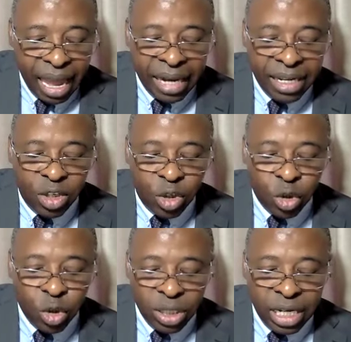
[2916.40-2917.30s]
And he
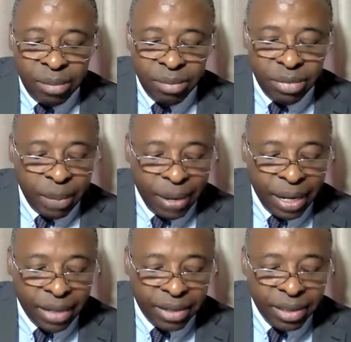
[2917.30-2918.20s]
showed him the
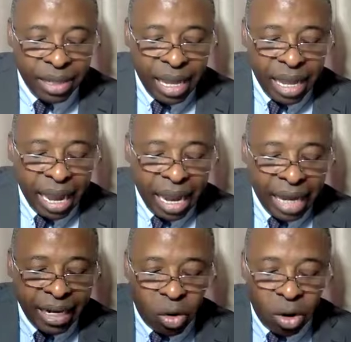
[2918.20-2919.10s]
place.
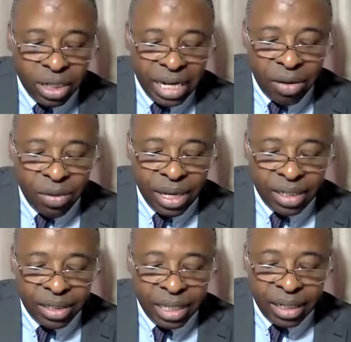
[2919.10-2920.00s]
And he cut down a
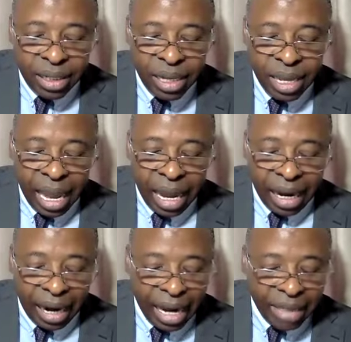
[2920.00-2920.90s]
stick
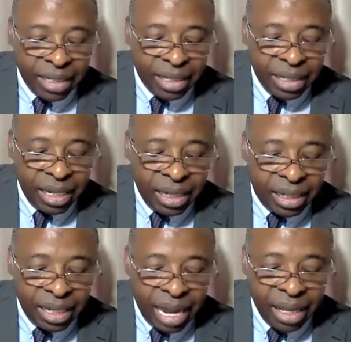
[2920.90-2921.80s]
and cast it in
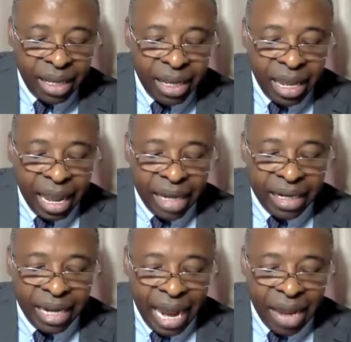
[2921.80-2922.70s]
thither, and
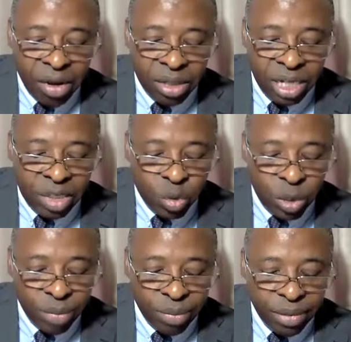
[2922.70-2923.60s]
the iron did
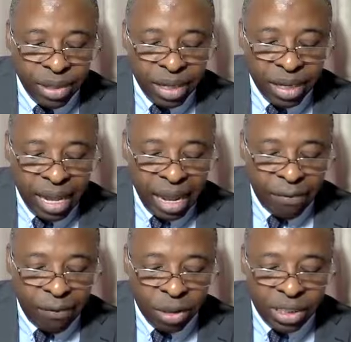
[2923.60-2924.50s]
sweep.
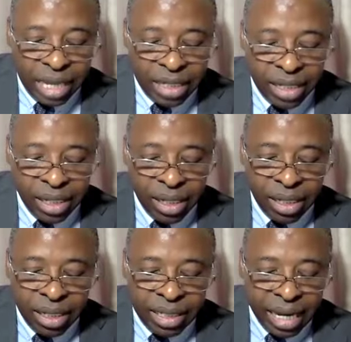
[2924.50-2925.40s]
Therefore said he,
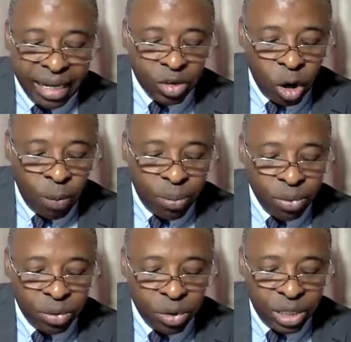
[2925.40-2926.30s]
take it
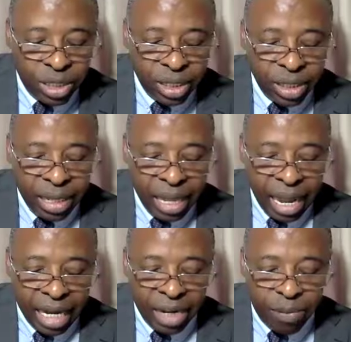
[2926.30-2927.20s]
up to thee.
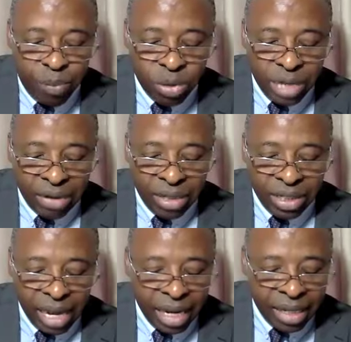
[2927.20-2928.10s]
And he put out
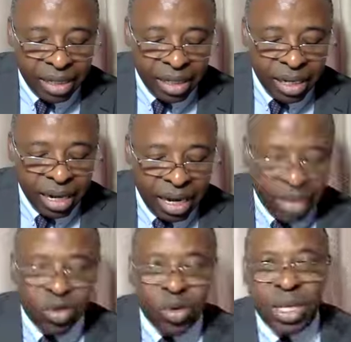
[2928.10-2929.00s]
his hand
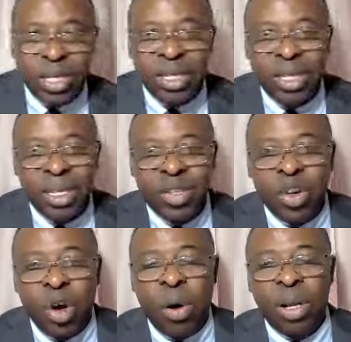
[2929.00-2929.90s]
and took it. You
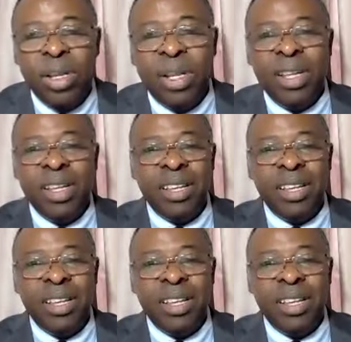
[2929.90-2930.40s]
know what?